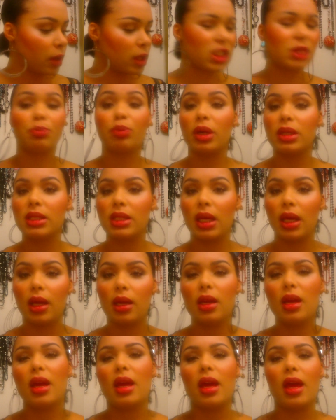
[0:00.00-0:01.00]
or spritz
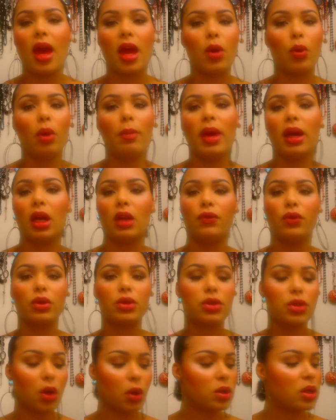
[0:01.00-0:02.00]
it, and it will make it feel
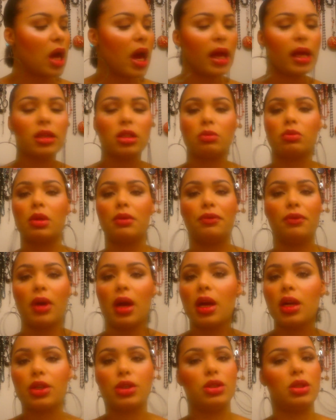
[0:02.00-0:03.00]
so nice and
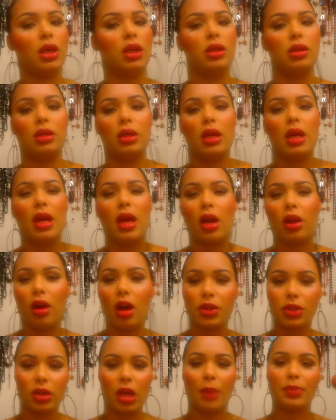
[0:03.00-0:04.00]
refreshed, and it'll
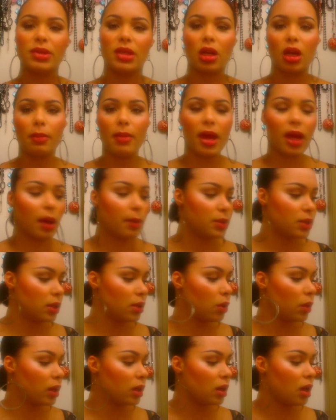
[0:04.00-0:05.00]
also help set your makeup
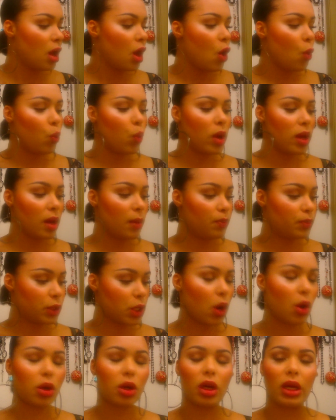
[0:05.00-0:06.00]
too. And what a
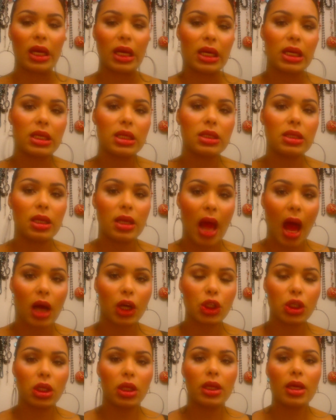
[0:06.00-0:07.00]
toner is, it
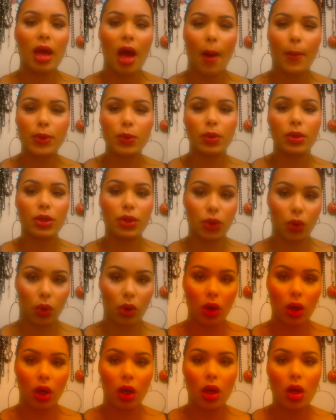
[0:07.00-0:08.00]
actually helps
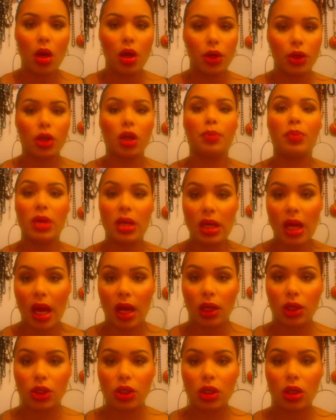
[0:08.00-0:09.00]
restore your
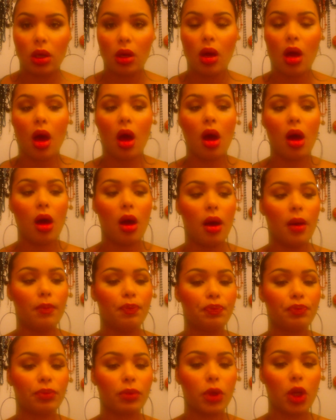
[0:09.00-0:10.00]
pH.
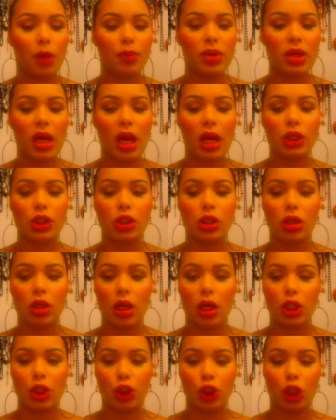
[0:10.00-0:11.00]
Your pH
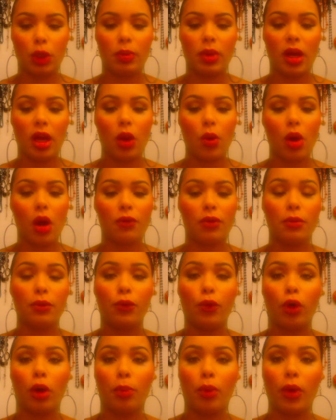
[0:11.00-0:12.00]
should be anywhere from
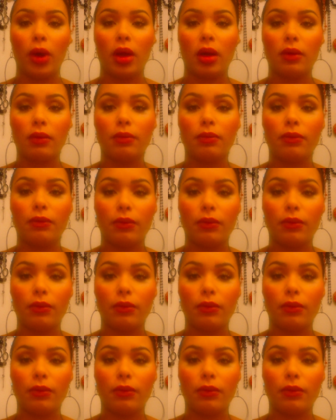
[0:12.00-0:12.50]
4.5